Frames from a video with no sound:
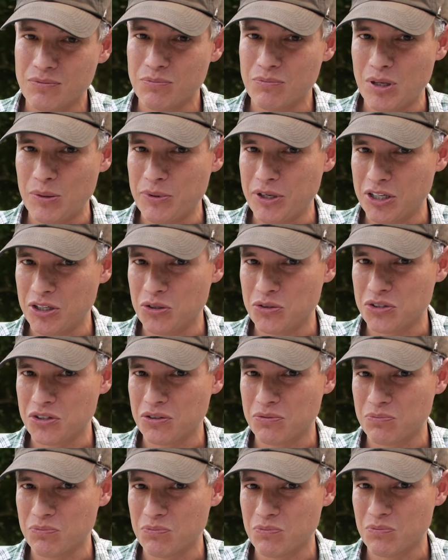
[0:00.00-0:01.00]
Maybe I use
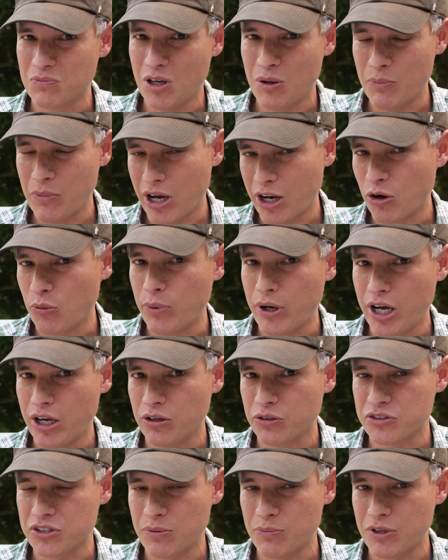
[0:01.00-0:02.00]
a, a
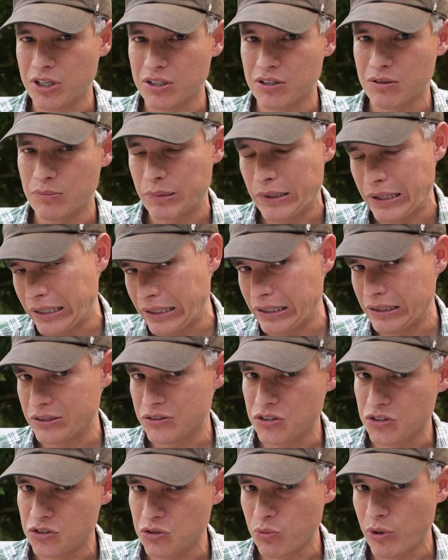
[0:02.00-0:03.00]
monopod or something depending on the
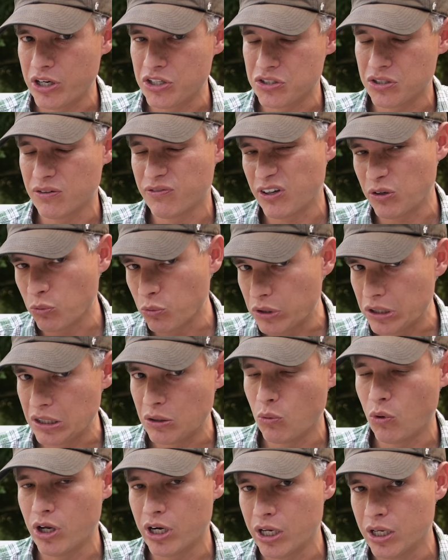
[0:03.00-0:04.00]
situation if I
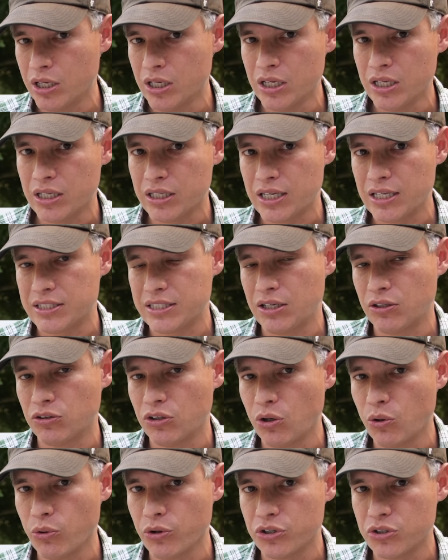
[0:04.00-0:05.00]
really want to get down
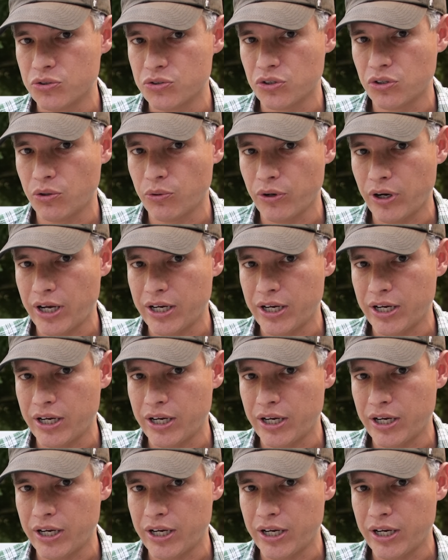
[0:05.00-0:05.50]
lower and use a lower